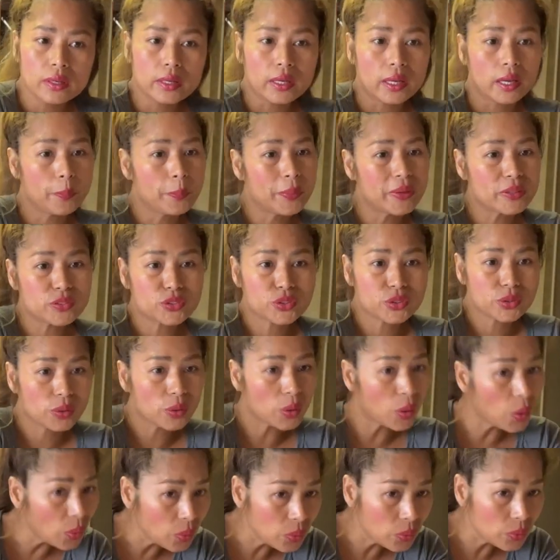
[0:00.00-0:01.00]
If it's
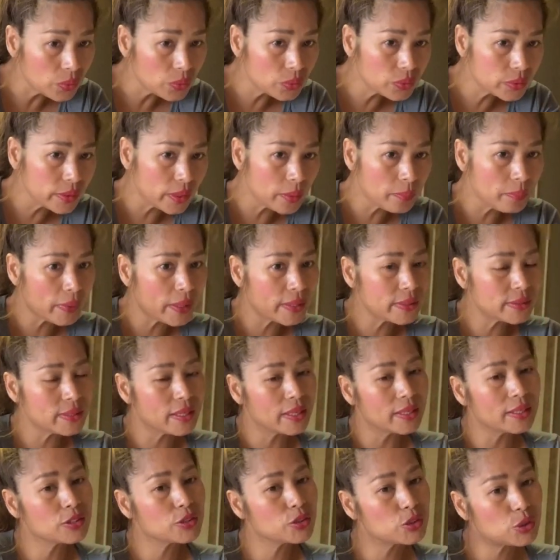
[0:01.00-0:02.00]
cold, it might
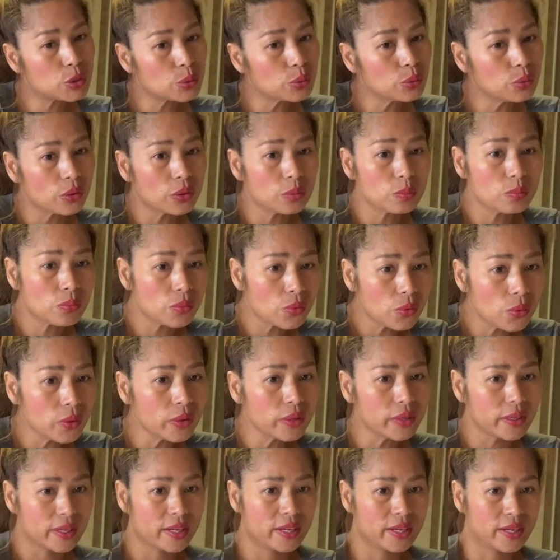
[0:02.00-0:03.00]
take 2 or more
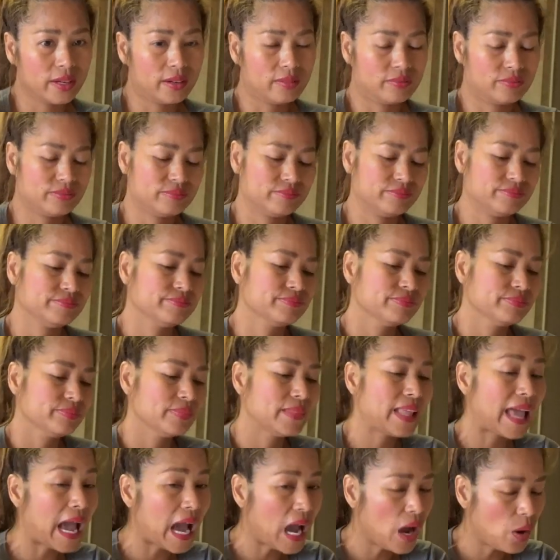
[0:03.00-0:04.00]
than
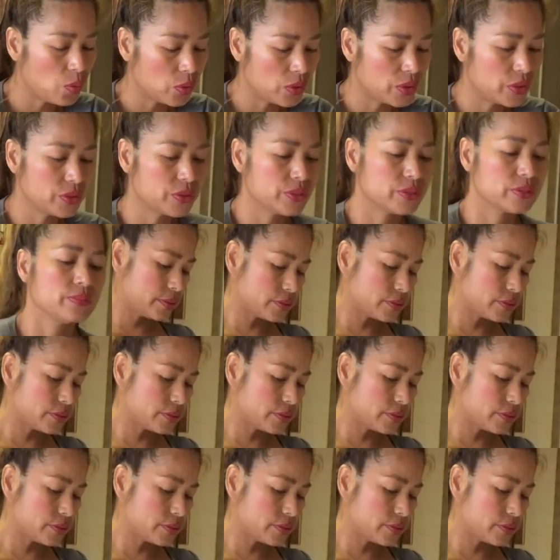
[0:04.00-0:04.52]
hours.